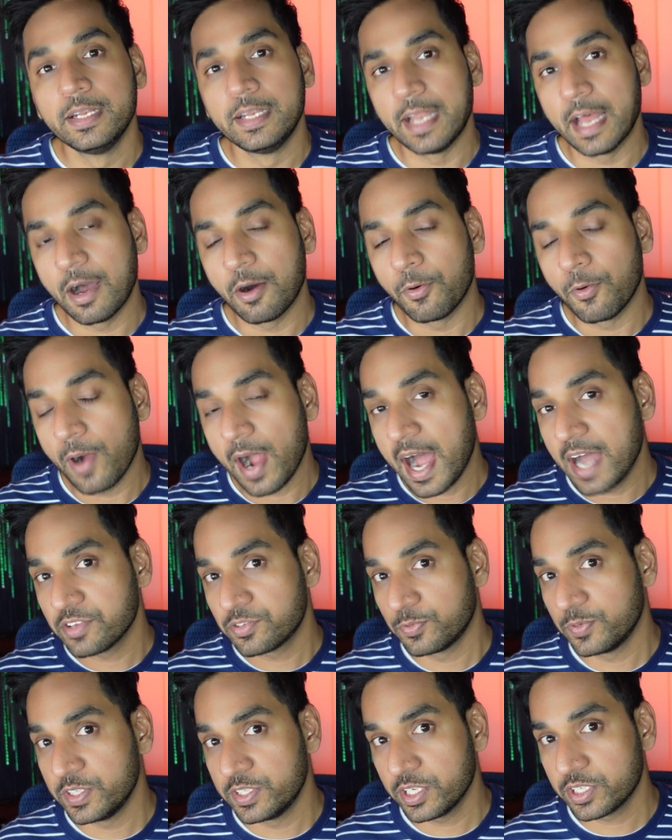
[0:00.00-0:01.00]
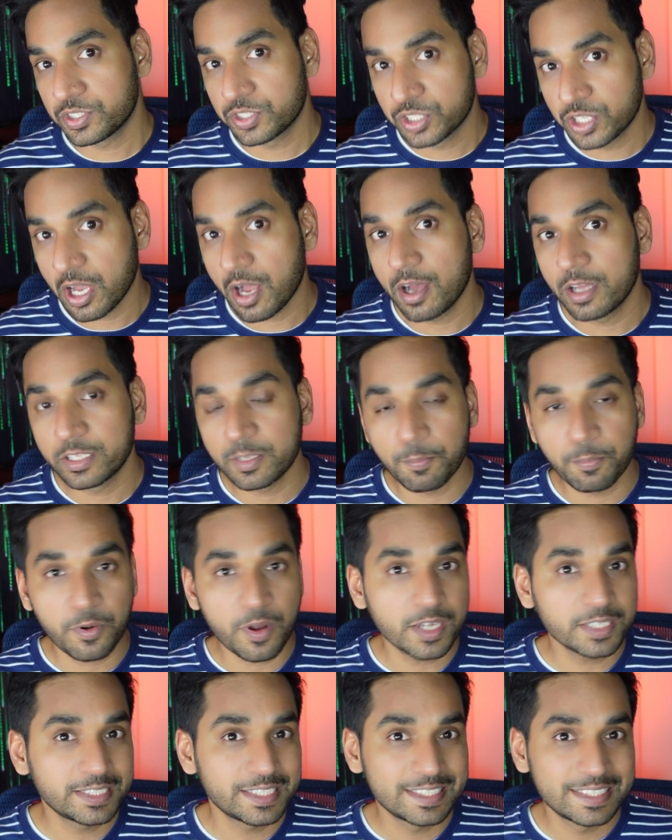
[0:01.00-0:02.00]
Now, as we just saw, the
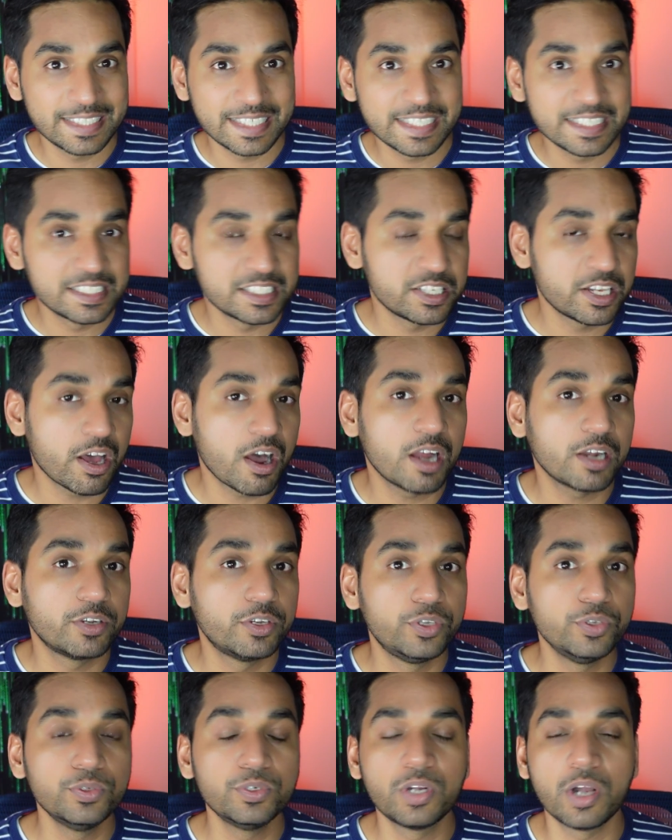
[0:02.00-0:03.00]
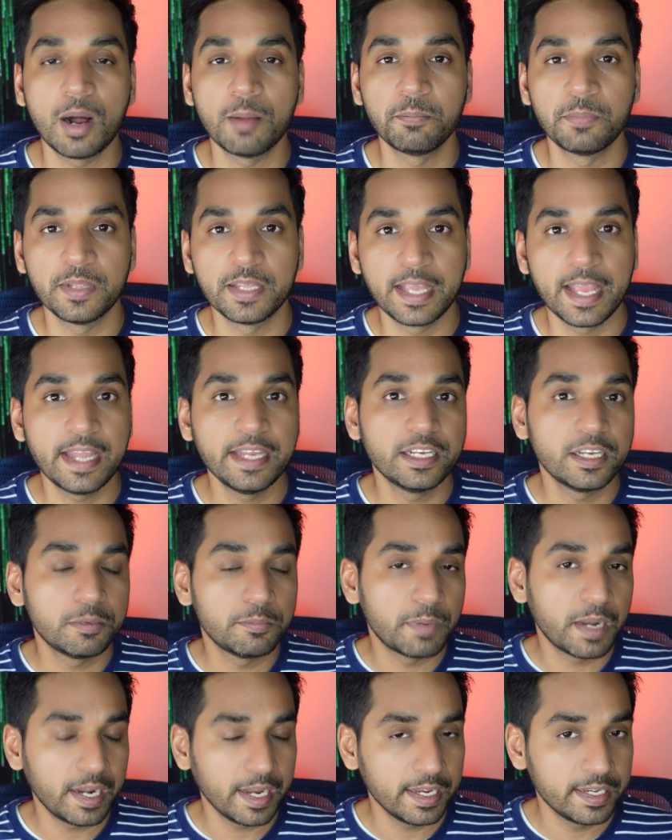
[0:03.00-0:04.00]
process is not too
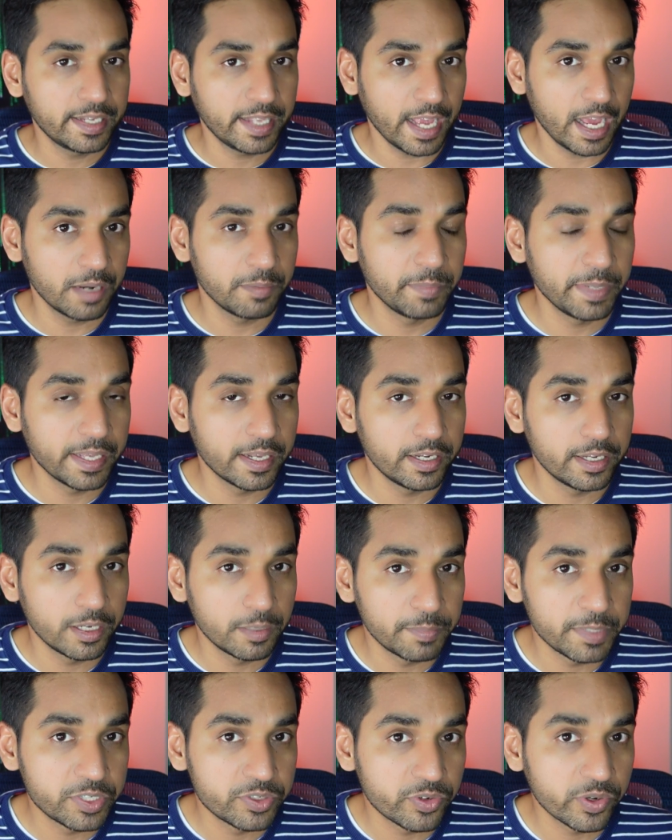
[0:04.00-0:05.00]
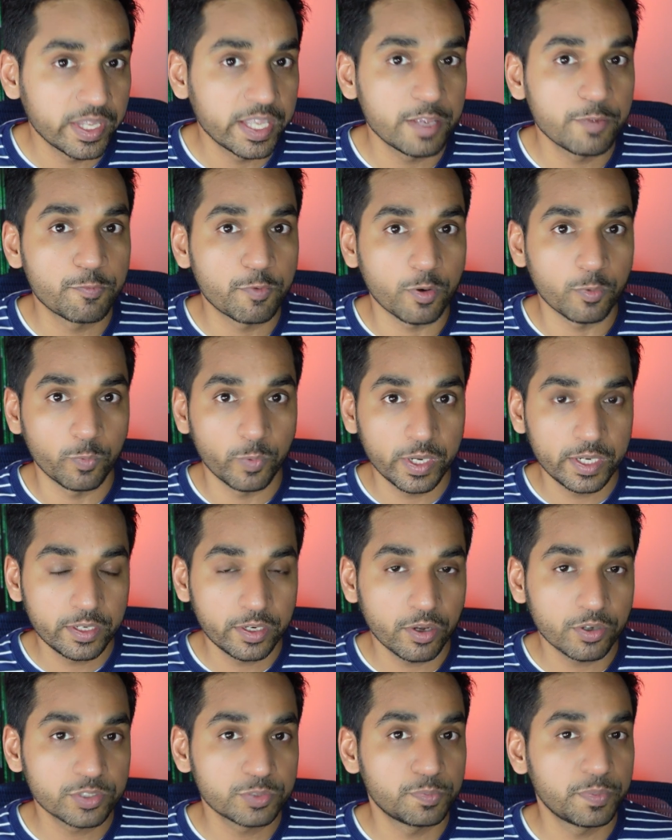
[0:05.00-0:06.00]
complicated, but it can be a little bit tricky for
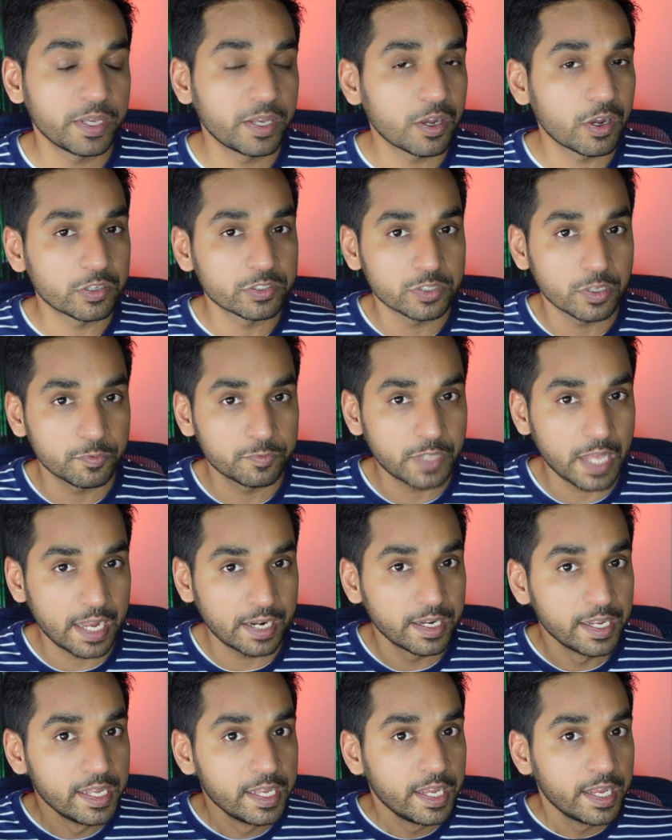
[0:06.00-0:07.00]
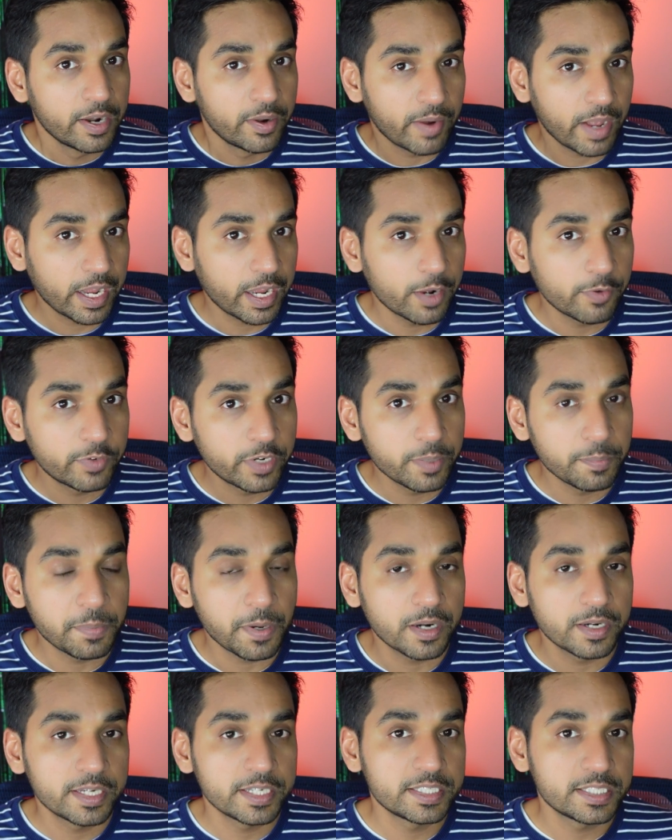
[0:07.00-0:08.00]
Windows because of that recovery
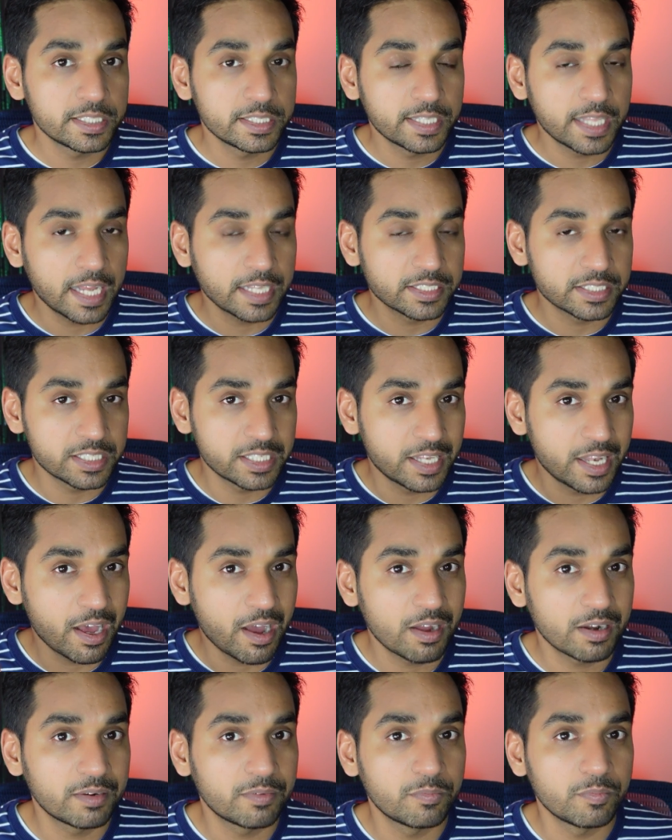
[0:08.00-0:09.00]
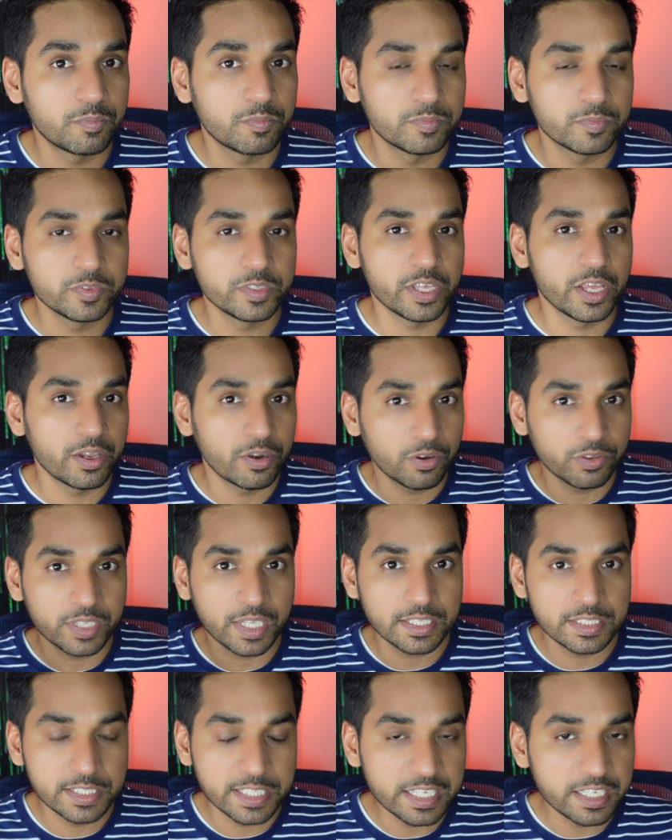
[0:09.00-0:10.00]
partition that's not, you know,
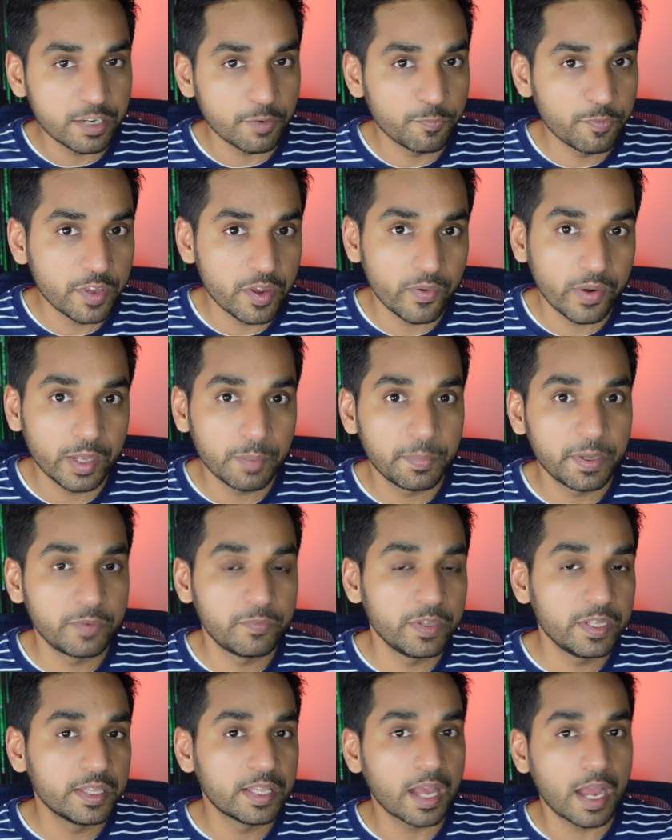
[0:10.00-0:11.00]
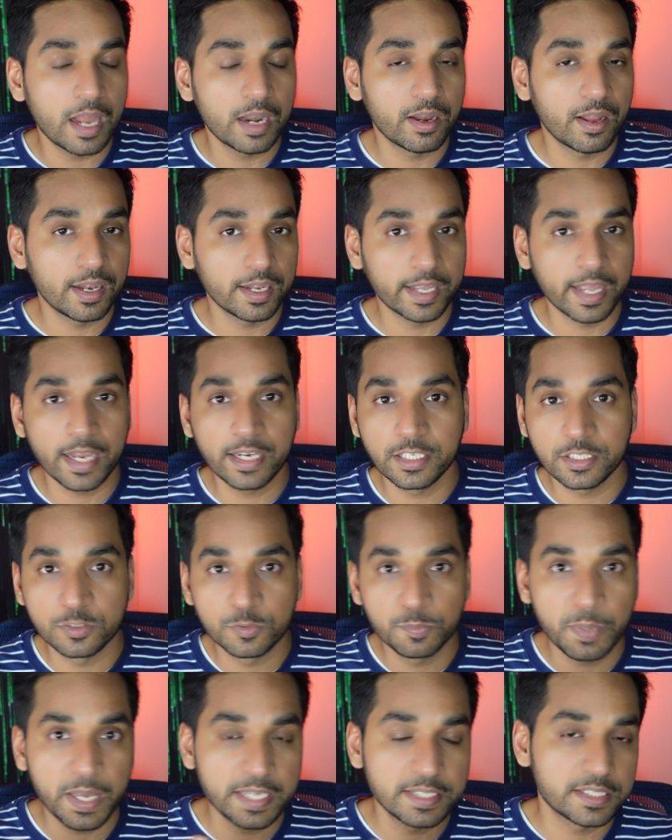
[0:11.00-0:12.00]
that's interfering between the unallocated
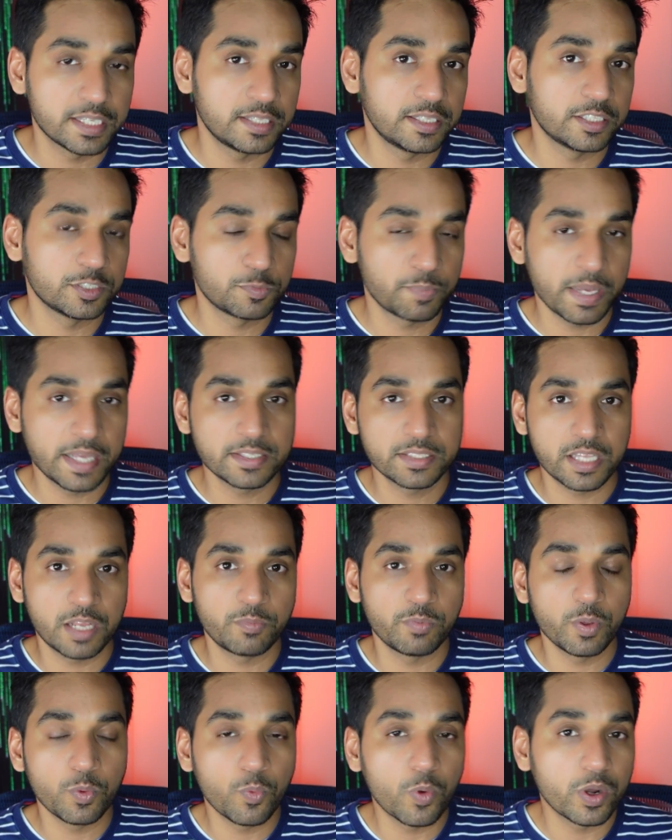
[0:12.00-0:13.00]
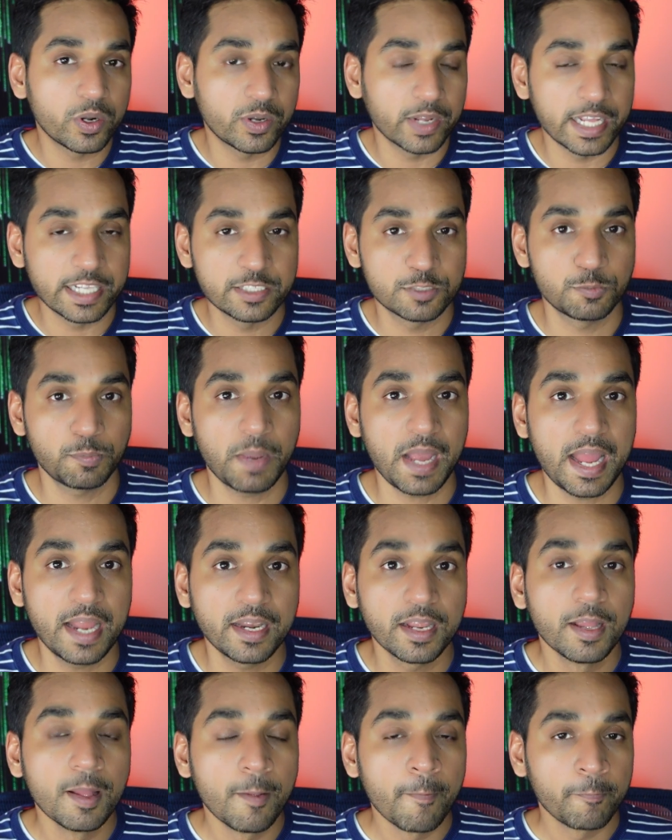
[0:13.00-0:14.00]
space and the space that we want to expand.